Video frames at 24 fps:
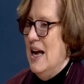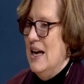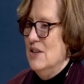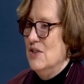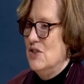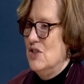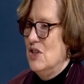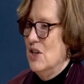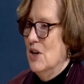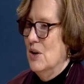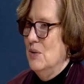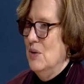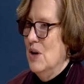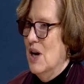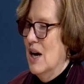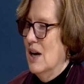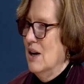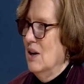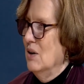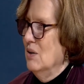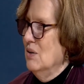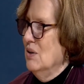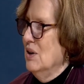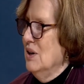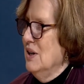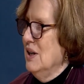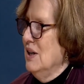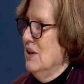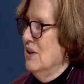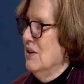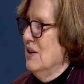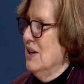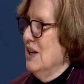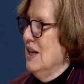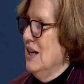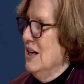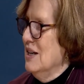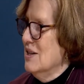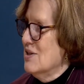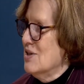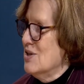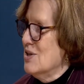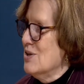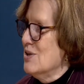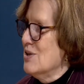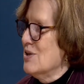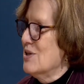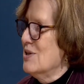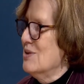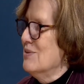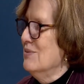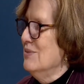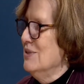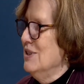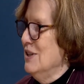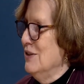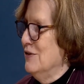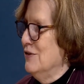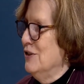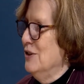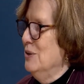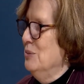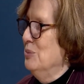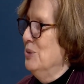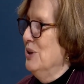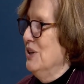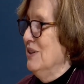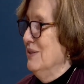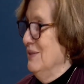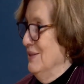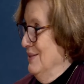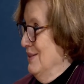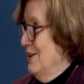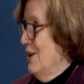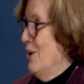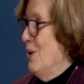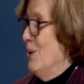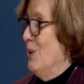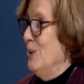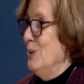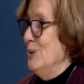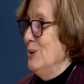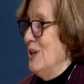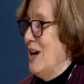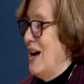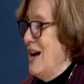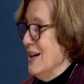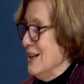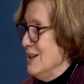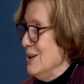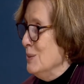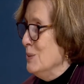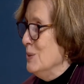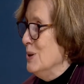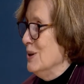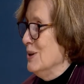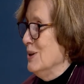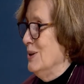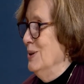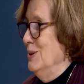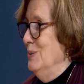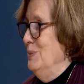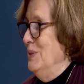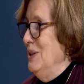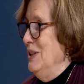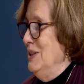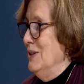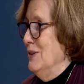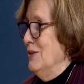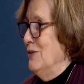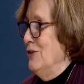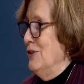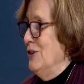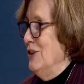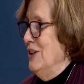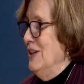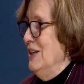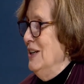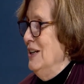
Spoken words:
And so not only are the answers different, but the whole document could be different.